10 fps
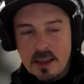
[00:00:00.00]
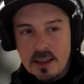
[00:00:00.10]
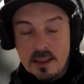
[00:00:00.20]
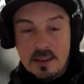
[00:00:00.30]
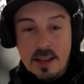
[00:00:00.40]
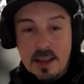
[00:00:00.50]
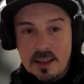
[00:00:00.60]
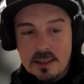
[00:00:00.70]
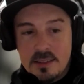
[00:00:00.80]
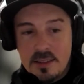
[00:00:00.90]
and yeah
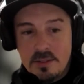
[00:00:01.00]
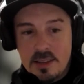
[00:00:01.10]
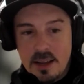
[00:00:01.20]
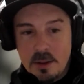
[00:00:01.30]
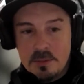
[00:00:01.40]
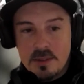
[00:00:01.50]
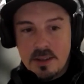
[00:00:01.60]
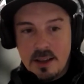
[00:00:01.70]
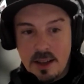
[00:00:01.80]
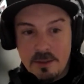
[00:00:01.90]
it's definitely helped
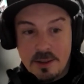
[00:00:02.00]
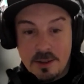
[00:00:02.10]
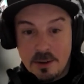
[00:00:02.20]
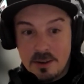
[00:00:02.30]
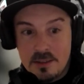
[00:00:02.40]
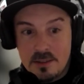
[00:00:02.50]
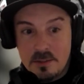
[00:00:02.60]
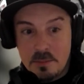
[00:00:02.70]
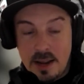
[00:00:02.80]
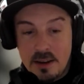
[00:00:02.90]
having an art
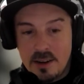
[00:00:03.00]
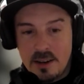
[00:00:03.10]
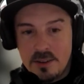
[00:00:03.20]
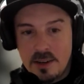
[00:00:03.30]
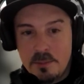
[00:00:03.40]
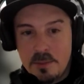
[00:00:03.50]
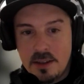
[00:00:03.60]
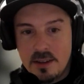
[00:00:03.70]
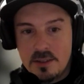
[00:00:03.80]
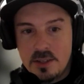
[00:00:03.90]
background right
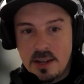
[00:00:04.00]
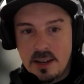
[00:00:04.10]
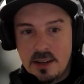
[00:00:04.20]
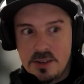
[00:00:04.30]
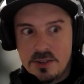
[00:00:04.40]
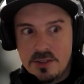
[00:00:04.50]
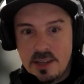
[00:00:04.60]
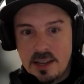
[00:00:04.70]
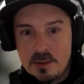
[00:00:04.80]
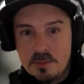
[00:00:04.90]
because you kind of
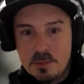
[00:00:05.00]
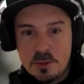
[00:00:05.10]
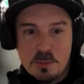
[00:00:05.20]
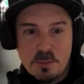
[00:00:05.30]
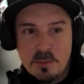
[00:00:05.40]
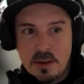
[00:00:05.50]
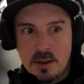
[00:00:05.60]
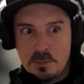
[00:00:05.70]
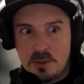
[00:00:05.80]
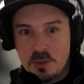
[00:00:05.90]
understand pers-
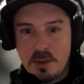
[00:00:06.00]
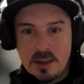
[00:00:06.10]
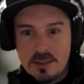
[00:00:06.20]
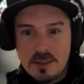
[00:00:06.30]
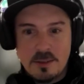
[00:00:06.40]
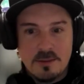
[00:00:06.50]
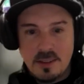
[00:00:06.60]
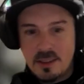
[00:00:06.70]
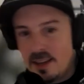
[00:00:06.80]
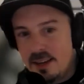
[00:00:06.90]
uh, perspective
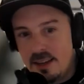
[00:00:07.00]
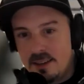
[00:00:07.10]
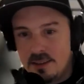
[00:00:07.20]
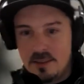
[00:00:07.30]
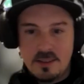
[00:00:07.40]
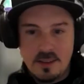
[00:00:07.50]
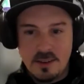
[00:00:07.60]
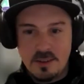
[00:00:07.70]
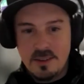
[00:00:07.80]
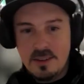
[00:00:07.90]
and lighting and you
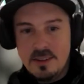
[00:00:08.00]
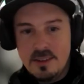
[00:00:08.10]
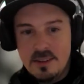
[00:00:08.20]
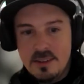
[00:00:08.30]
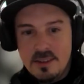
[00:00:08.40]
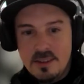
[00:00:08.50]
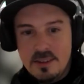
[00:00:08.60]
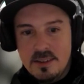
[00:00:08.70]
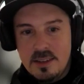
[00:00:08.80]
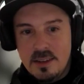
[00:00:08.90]
know
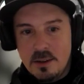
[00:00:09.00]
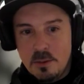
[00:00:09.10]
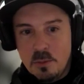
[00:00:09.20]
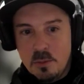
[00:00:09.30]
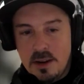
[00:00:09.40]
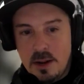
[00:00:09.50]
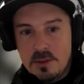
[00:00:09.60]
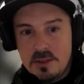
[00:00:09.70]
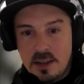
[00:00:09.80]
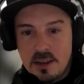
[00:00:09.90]
you know yeah. when i
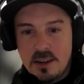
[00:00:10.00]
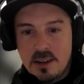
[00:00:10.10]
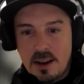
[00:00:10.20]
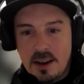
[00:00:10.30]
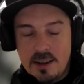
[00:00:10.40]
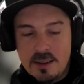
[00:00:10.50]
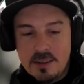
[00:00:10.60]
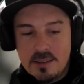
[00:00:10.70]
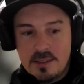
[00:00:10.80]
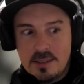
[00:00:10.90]
was younger i
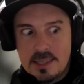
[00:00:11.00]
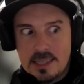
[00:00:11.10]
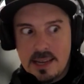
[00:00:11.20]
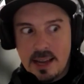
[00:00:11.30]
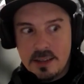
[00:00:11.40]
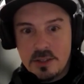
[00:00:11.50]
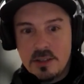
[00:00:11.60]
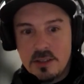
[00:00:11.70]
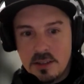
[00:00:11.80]
sketched